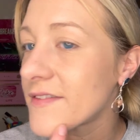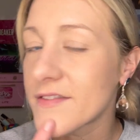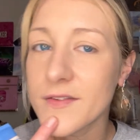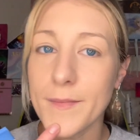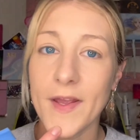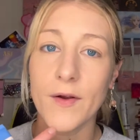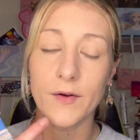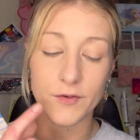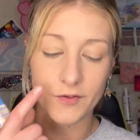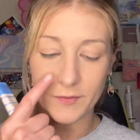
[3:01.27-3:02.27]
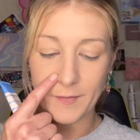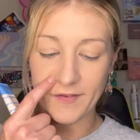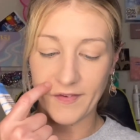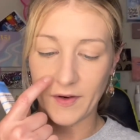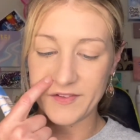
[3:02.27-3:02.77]
it smears
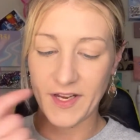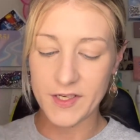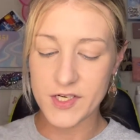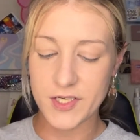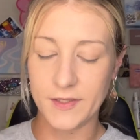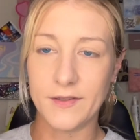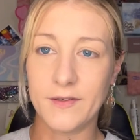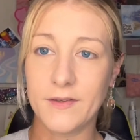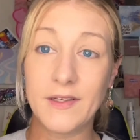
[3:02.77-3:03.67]
my foundation.